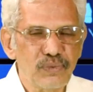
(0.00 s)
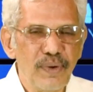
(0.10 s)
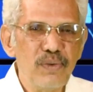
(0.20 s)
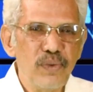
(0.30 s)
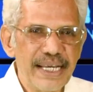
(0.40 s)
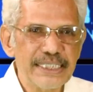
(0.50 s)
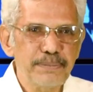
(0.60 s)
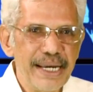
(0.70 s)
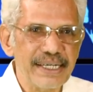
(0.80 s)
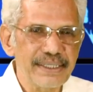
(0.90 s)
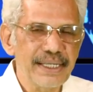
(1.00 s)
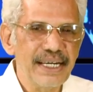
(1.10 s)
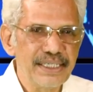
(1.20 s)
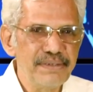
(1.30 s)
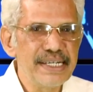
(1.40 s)
one would expect
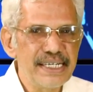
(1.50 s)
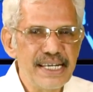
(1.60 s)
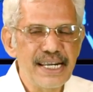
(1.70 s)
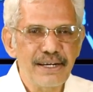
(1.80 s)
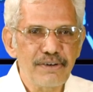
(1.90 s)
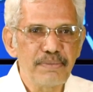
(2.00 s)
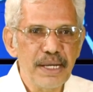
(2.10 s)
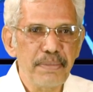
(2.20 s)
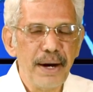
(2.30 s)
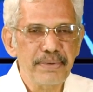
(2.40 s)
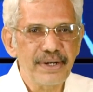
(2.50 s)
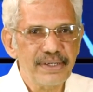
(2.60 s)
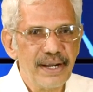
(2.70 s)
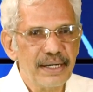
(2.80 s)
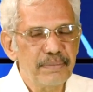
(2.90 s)
that even DNA could be a popular
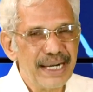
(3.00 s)
target.